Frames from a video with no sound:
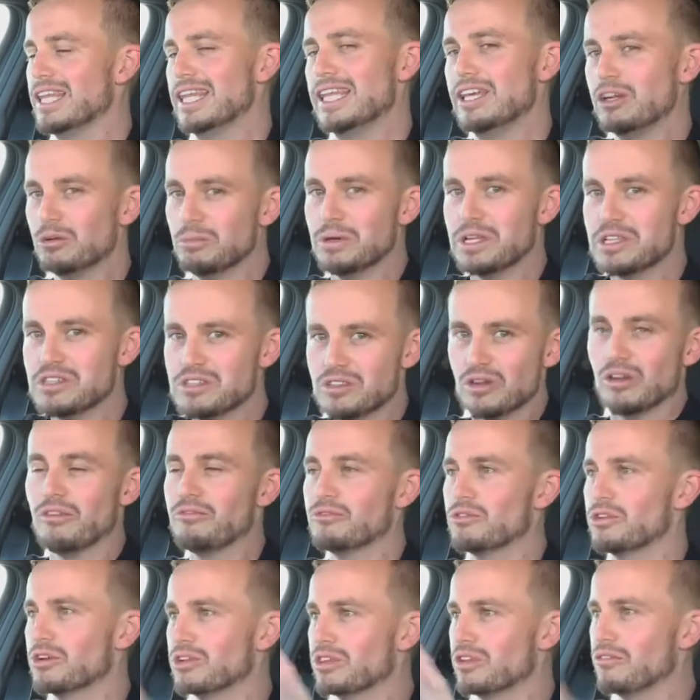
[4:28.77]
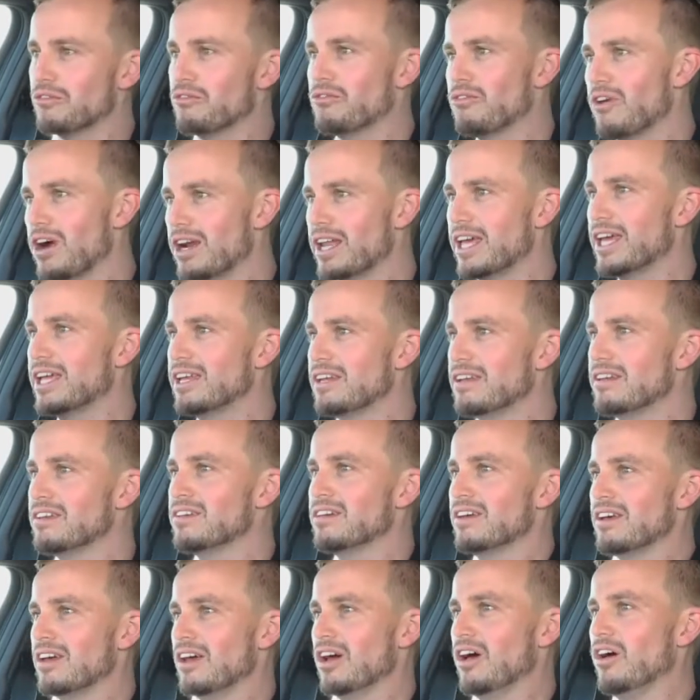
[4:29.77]
little bit softer at the front
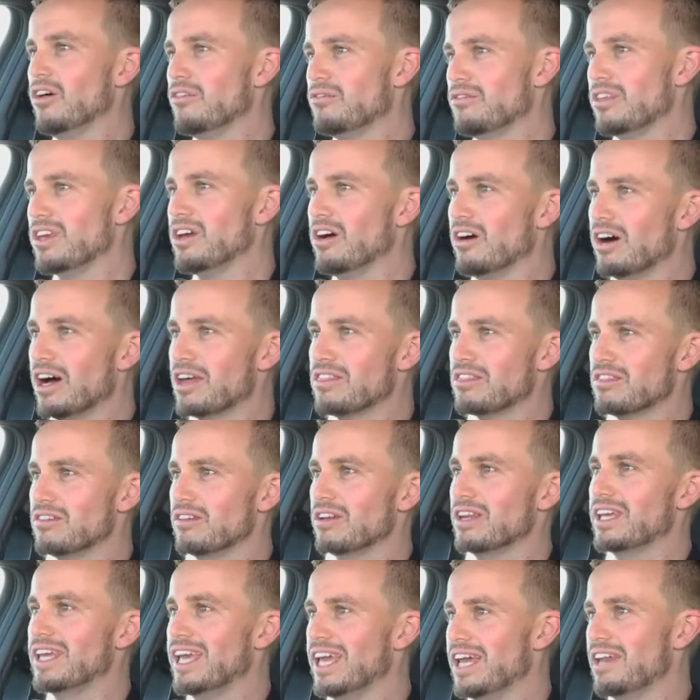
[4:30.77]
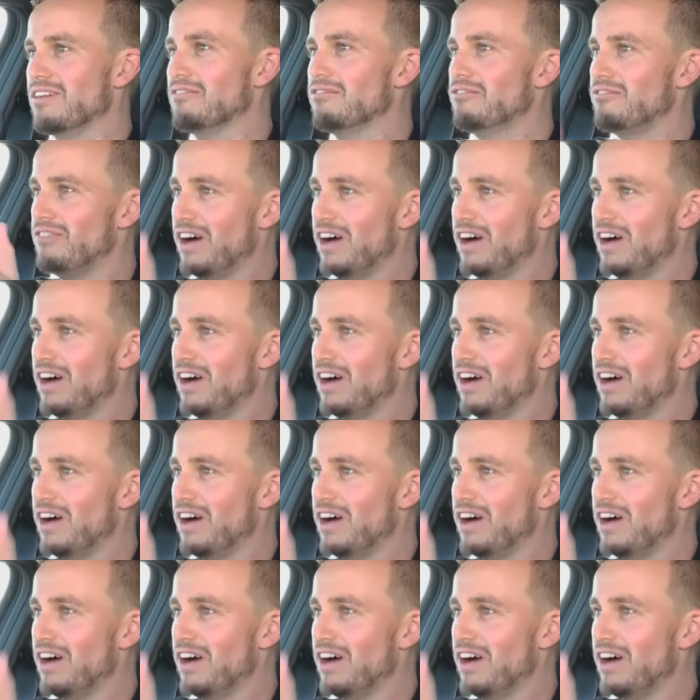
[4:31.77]
end of the i30